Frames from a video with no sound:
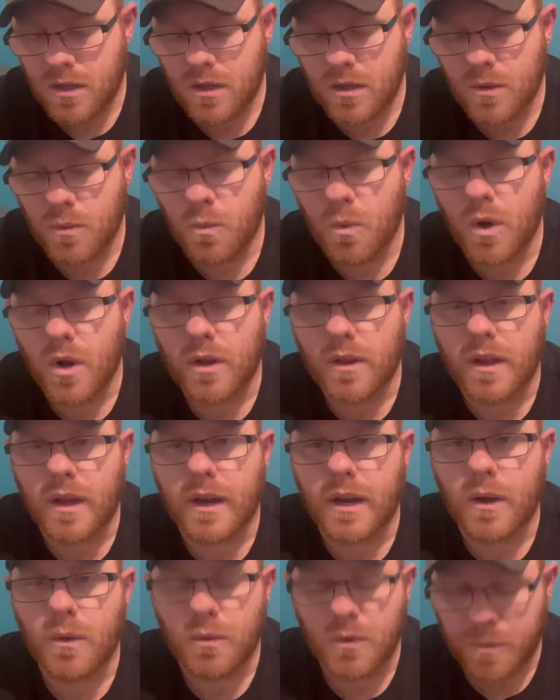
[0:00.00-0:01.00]
work that
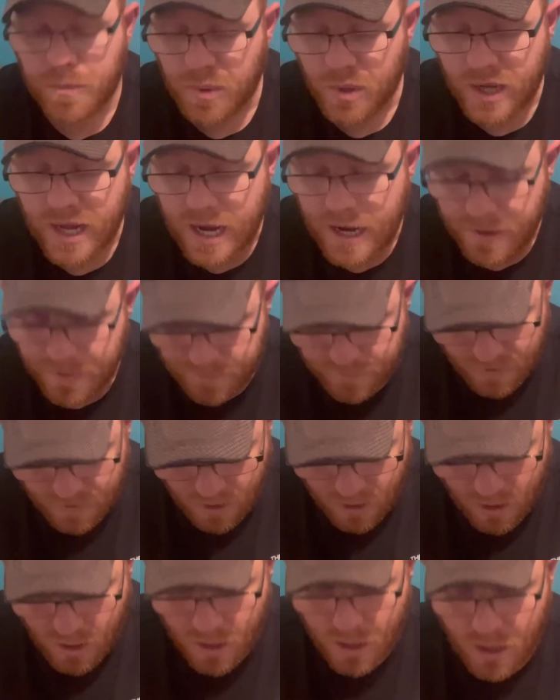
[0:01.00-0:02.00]
out. But yeah,
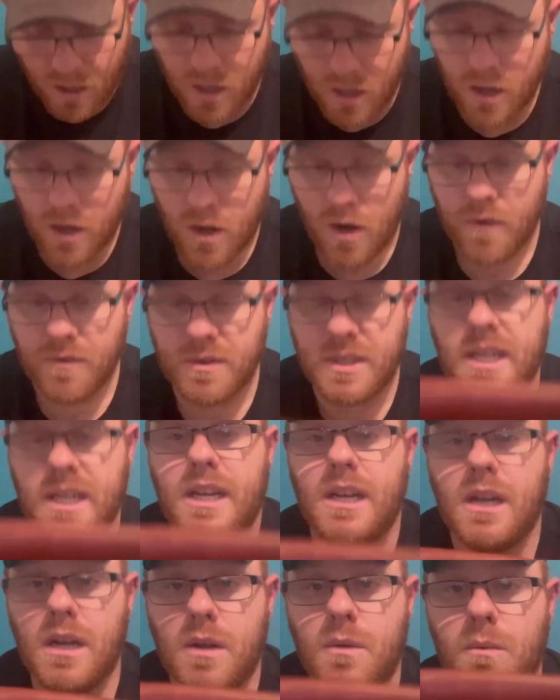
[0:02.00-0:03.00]

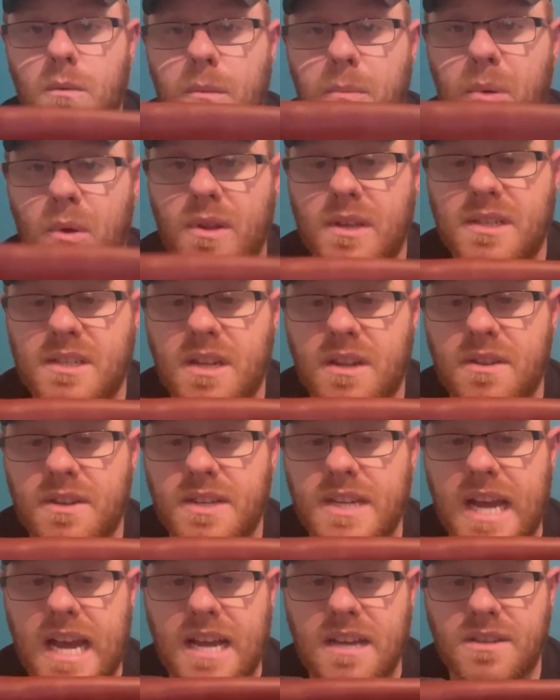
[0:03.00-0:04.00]
obviously we'll put this to the
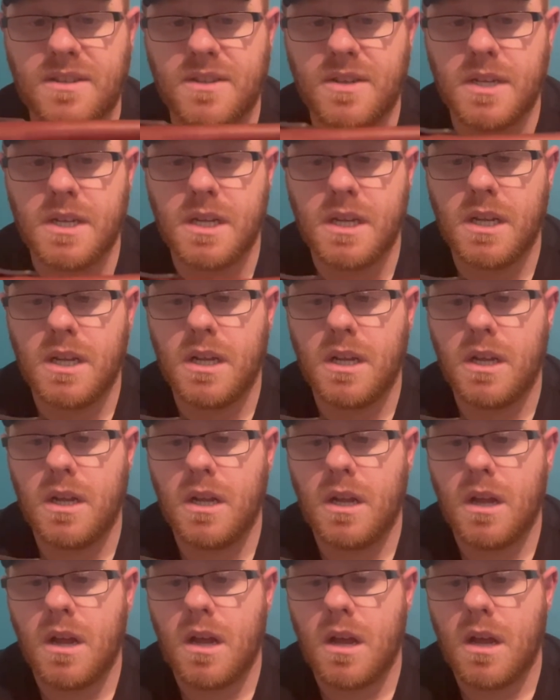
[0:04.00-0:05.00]
test.
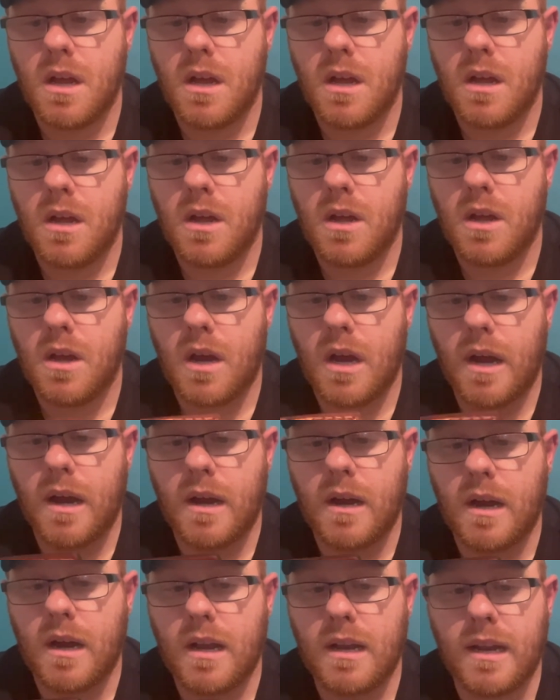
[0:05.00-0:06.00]
I,
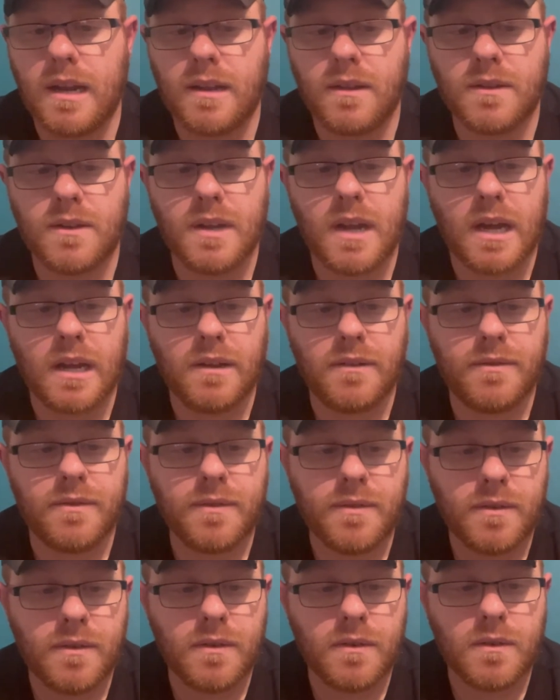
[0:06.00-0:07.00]
I like the
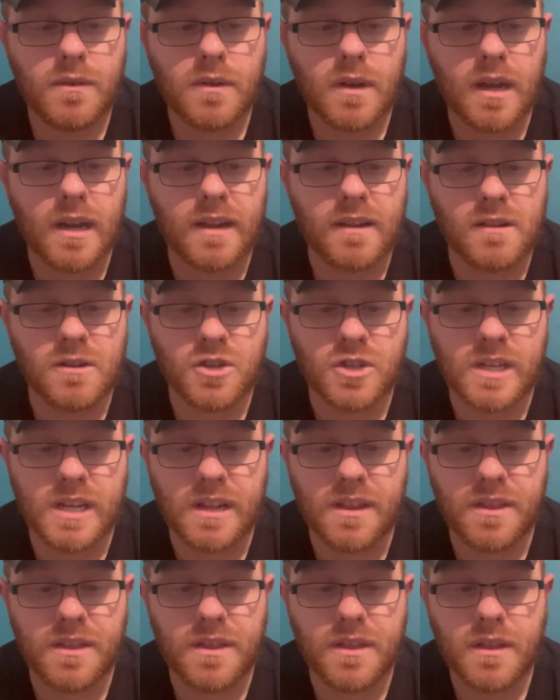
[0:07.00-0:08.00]
knife, I like the
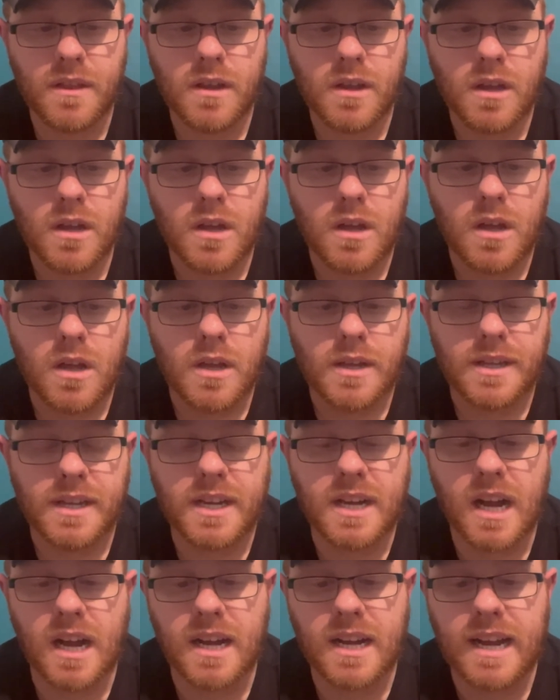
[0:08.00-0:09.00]
sheath. You
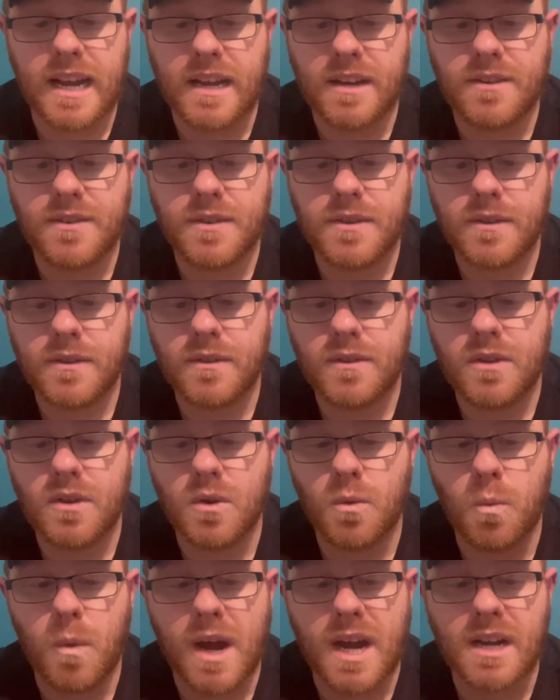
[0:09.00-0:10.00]
can get the
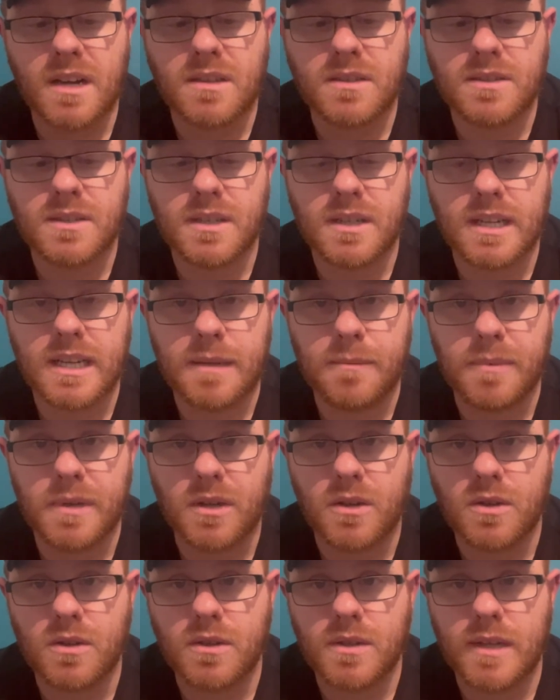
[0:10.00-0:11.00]
wax to keep it
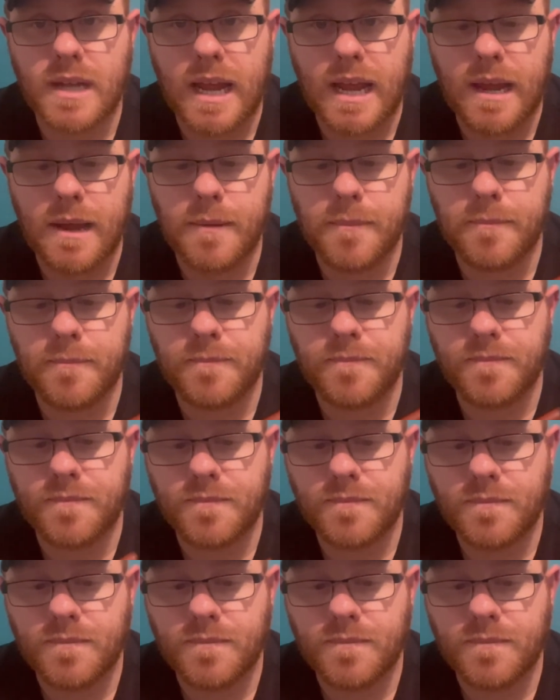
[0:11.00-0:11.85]
the, um,